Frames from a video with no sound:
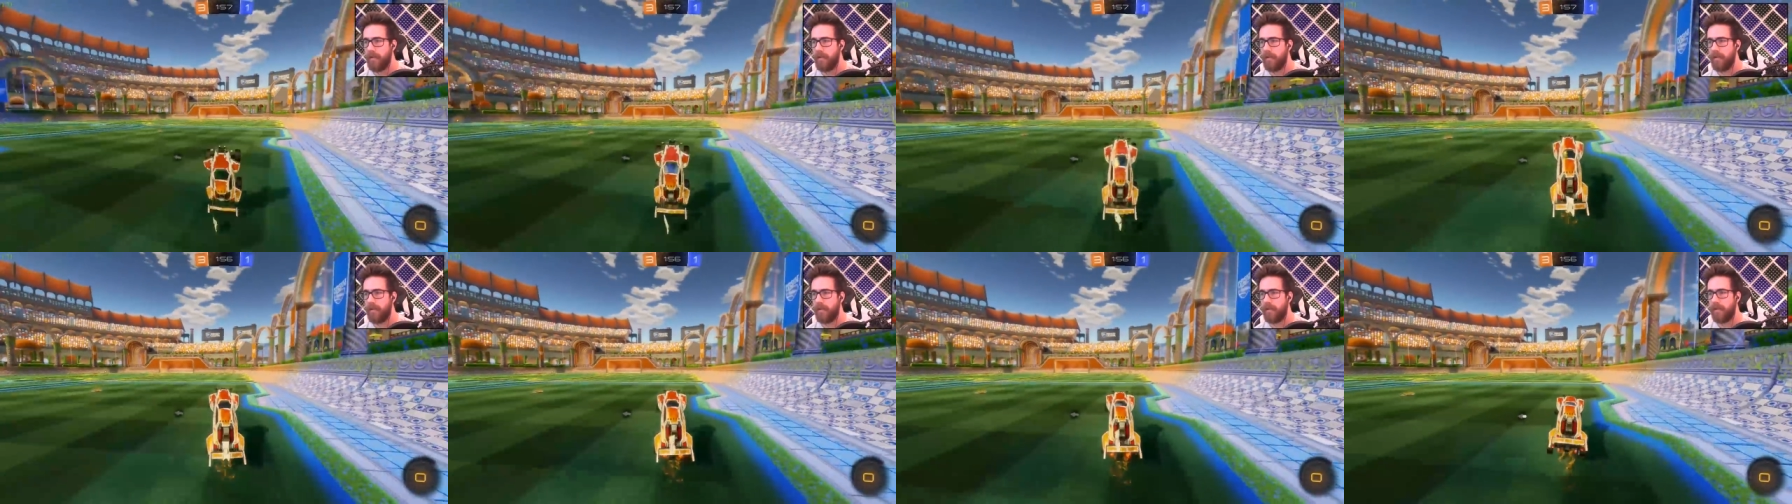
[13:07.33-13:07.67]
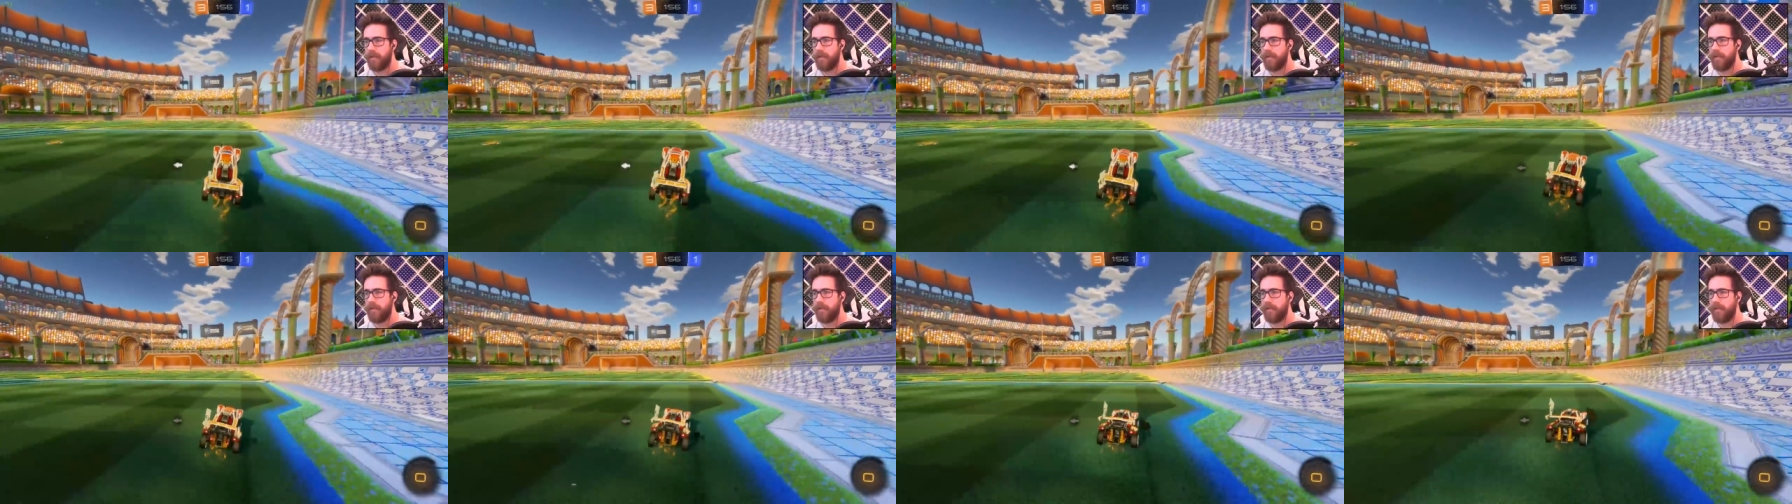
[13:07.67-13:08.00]

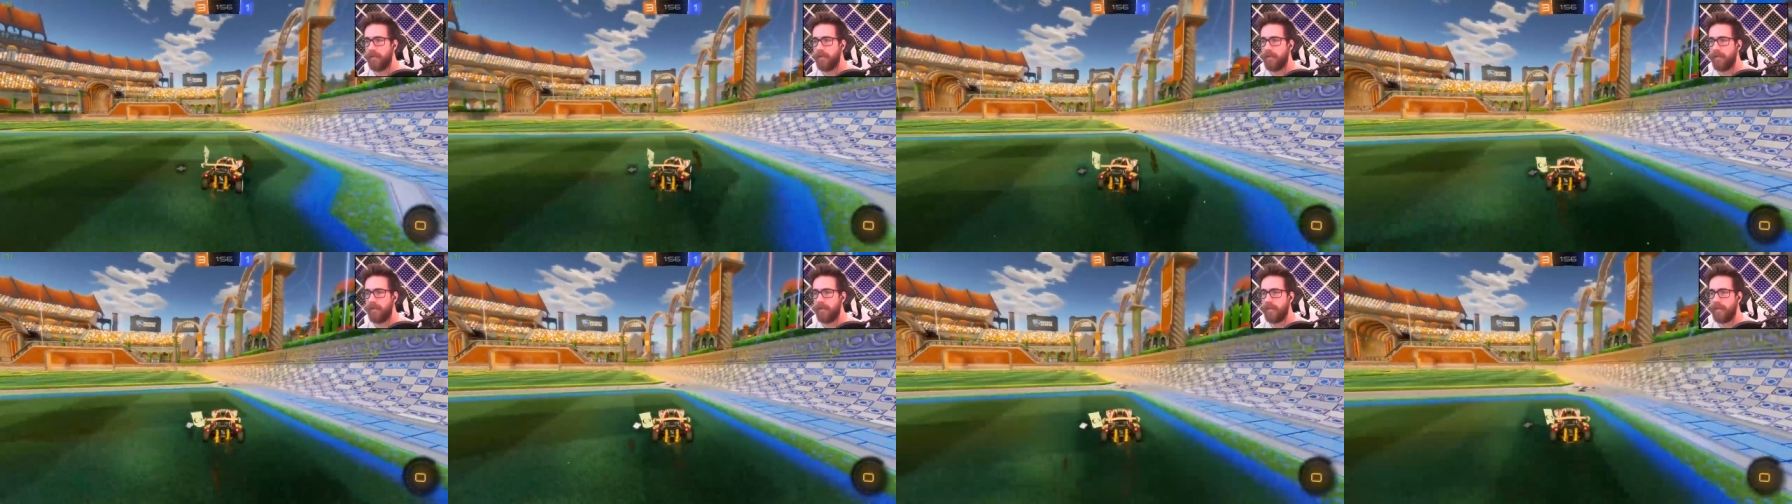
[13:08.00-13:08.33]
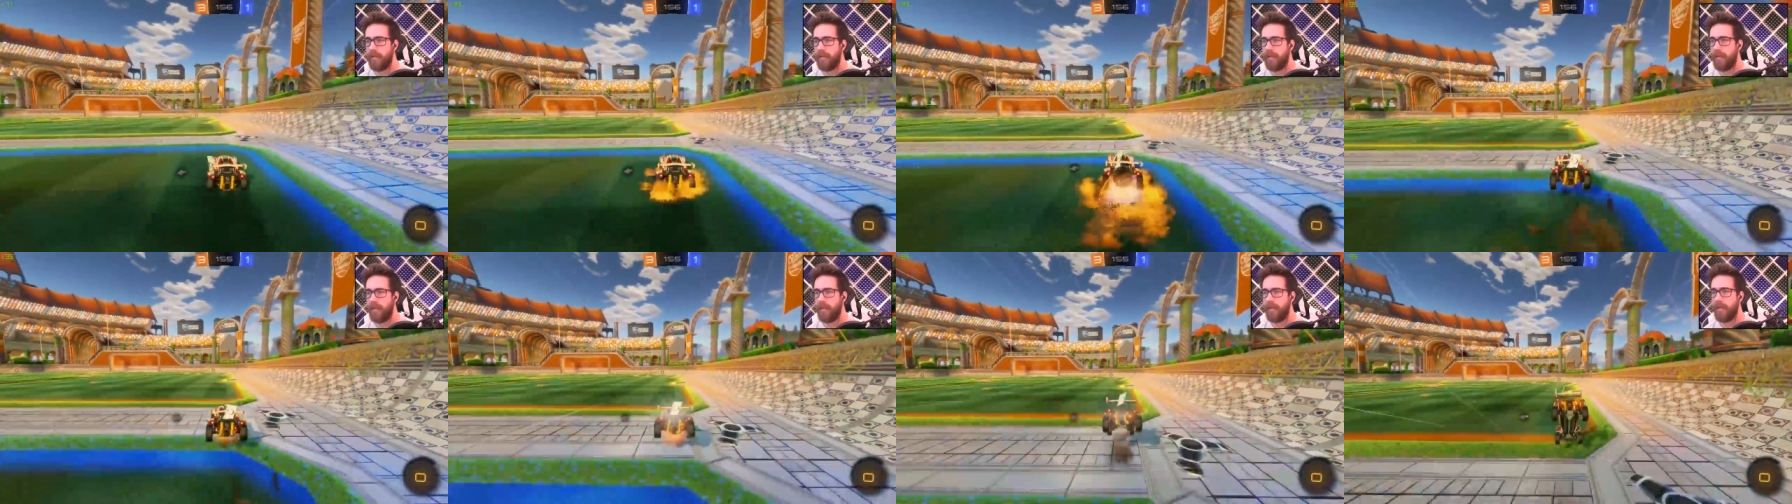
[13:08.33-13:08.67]
Okay.
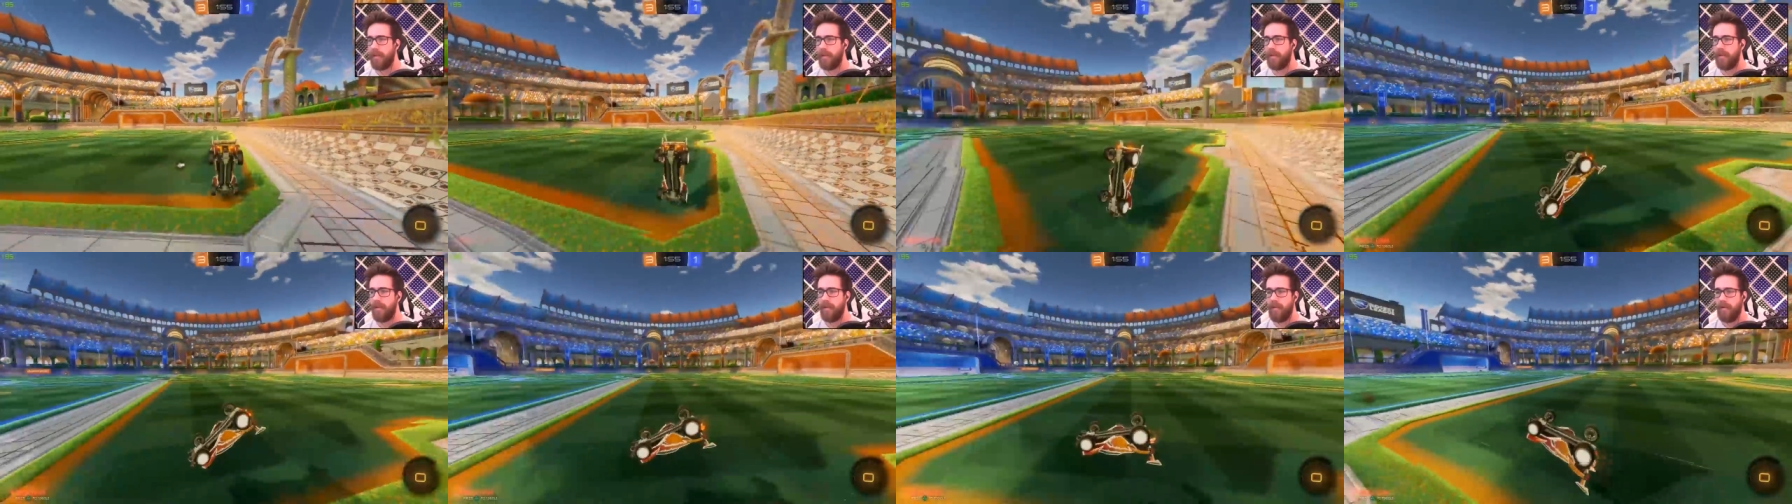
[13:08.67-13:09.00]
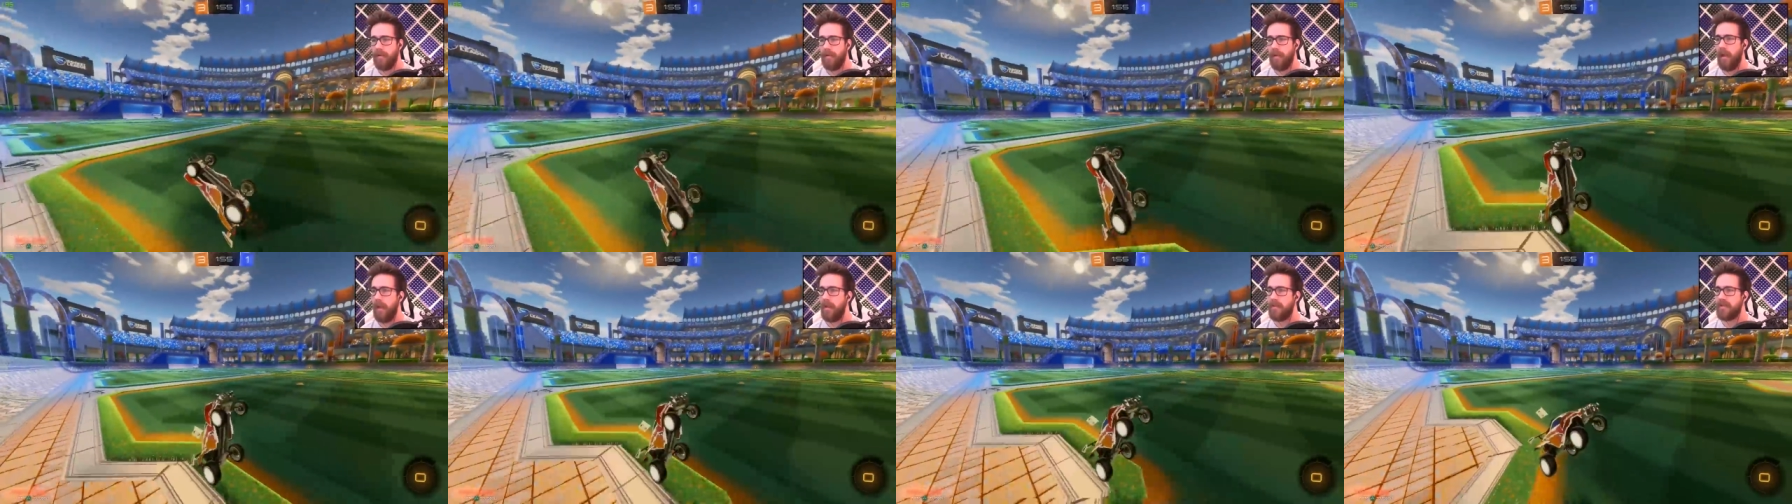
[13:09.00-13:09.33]

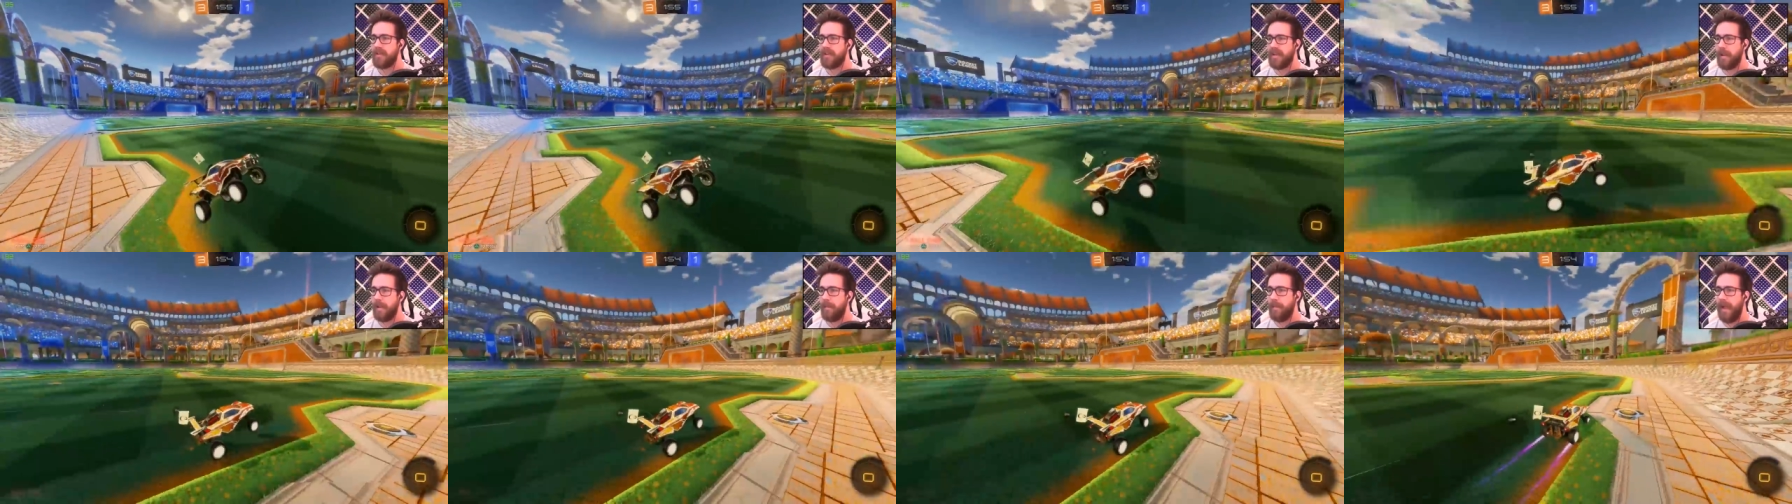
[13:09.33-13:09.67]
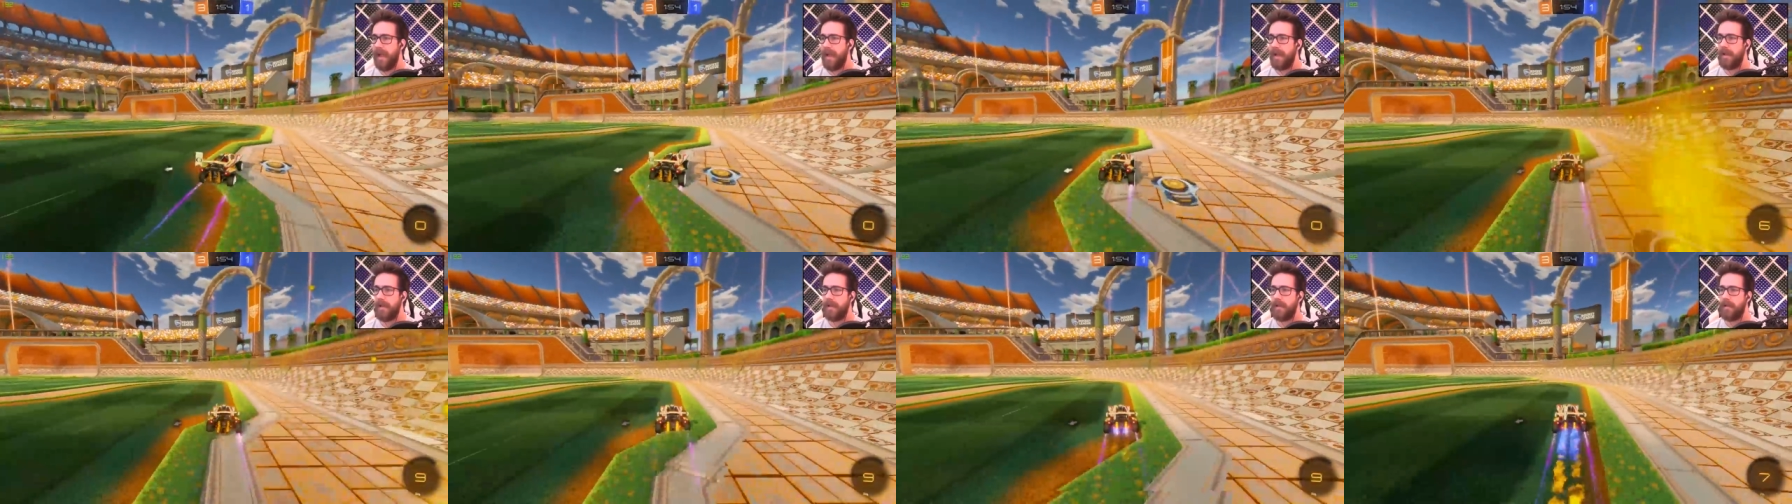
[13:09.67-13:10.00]
I'll just get
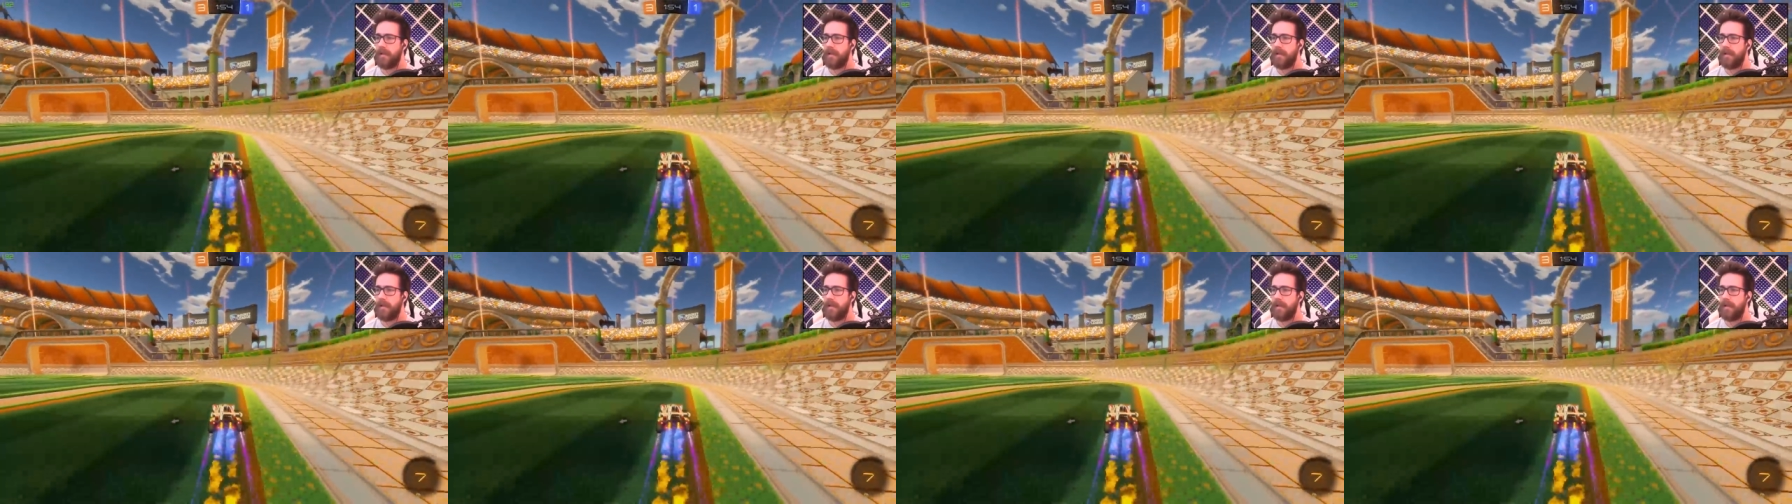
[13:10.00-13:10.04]
back.